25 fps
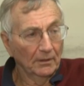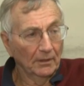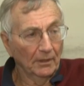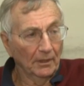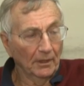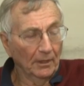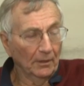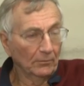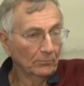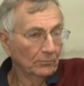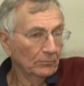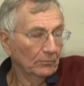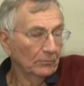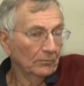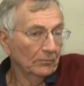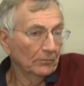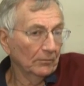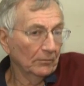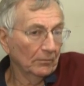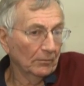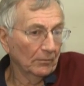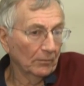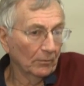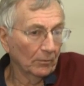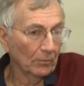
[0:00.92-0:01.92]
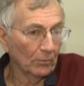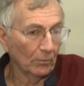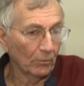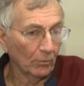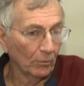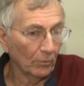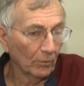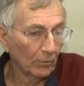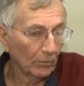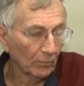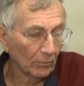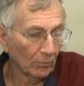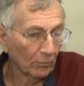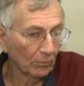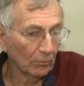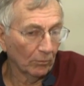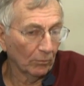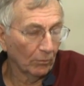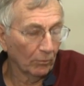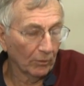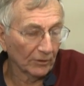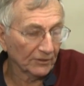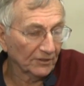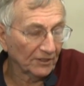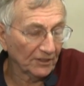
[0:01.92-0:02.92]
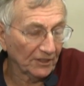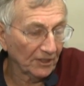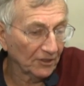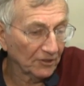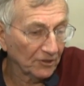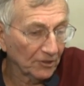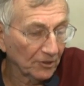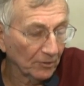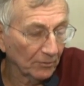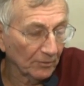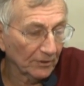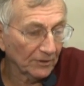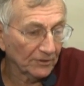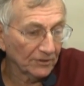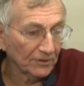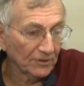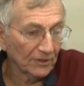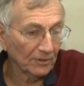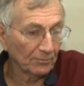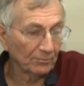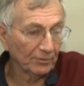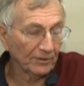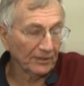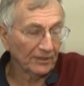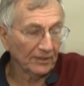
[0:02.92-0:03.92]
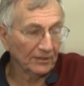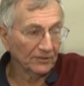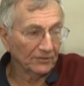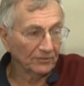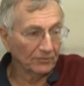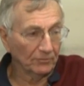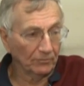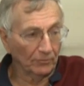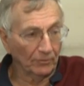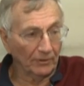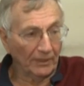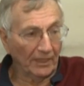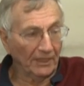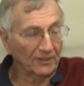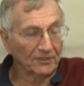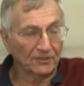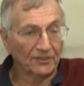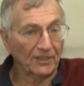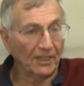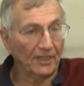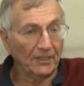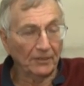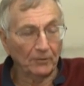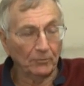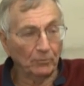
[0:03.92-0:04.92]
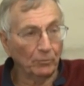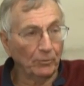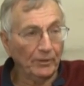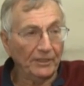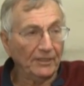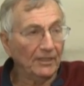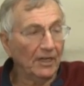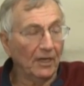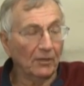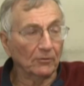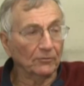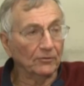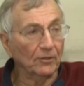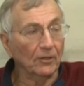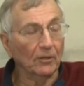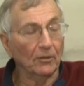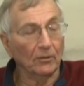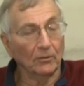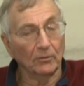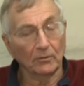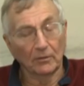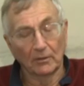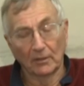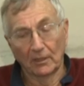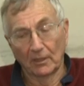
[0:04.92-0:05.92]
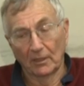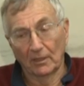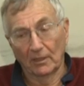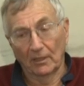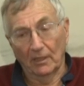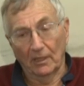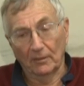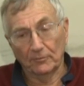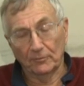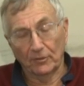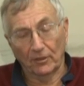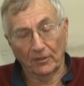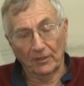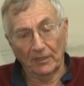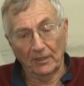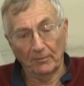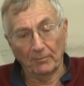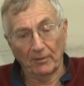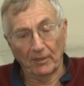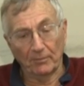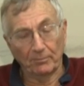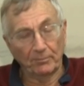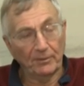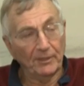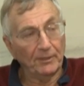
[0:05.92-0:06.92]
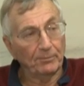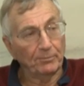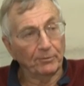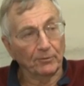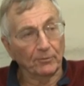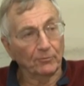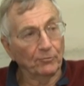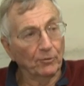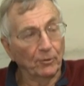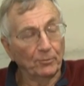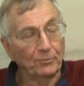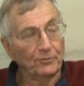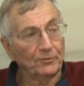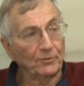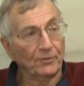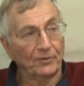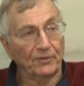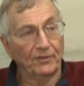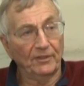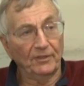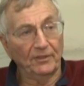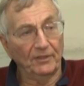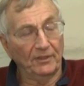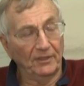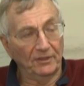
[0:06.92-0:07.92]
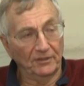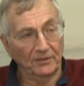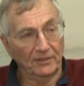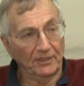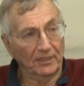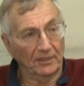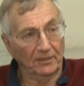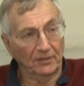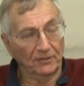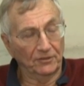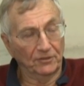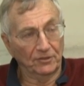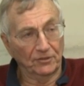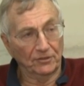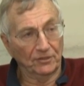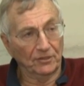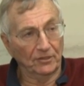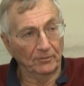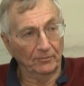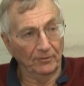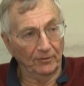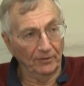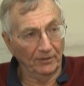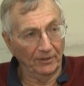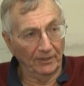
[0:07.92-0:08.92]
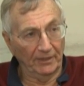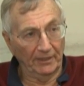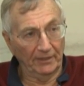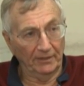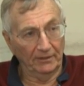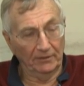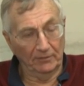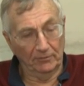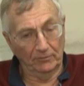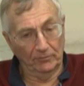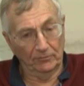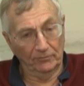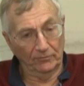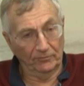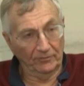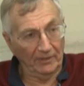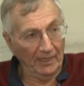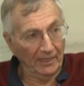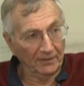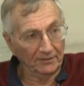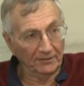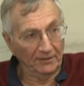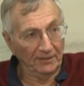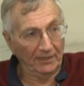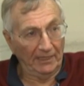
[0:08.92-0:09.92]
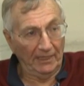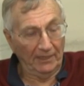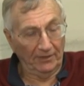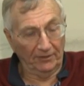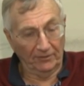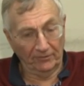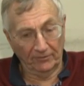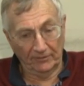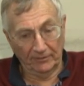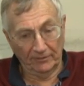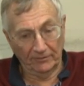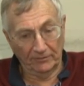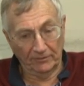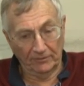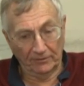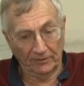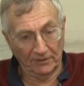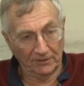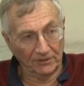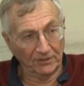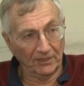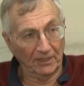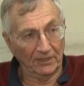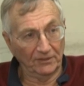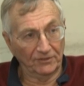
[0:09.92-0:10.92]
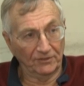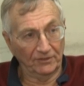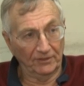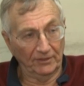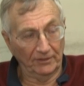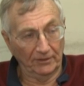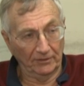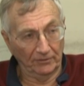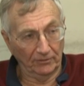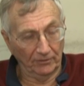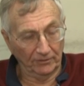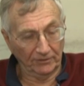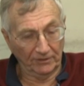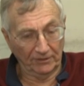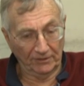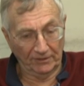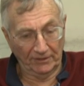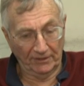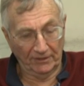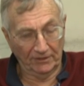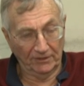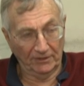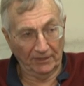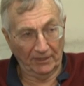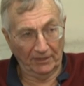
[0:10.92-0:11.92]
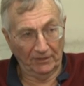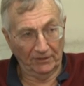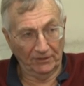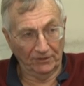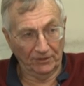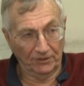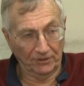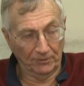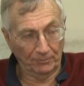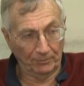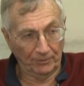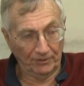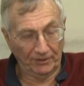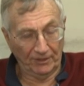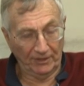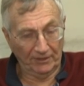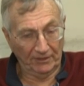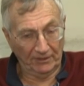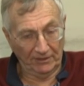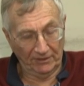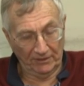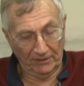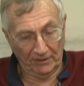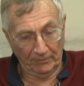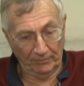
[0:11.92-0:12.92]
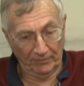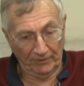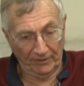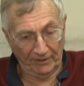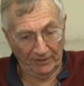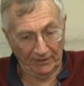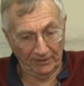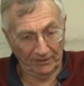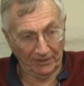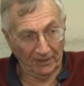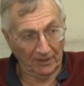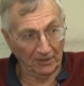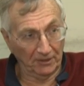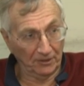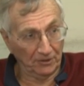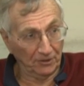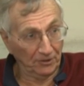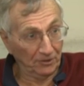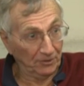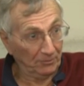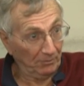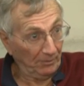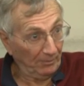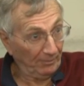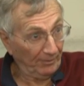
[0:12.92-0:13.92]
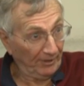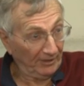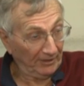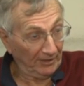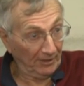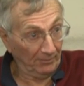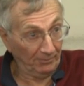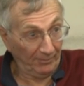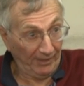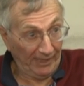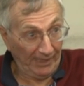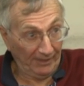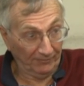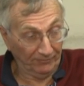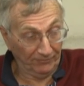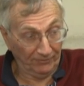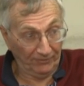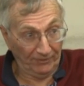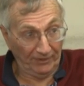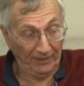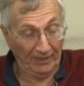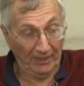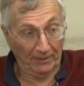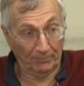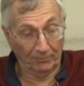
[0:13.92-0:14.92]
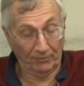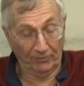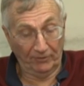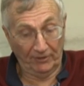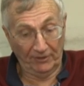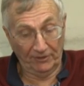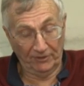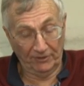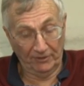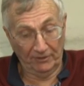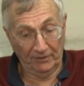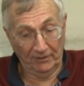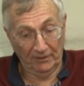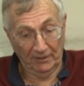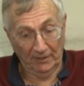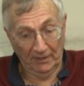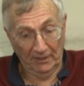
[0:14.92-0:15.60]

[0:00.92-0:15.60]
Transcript: Um, what the issue is simply is when I say we now know, I'm talking about people, groups within the intelligence community who've gotten together and discussed it and looked at the intelligence, particularly some of the intelligence we picked up after the operation.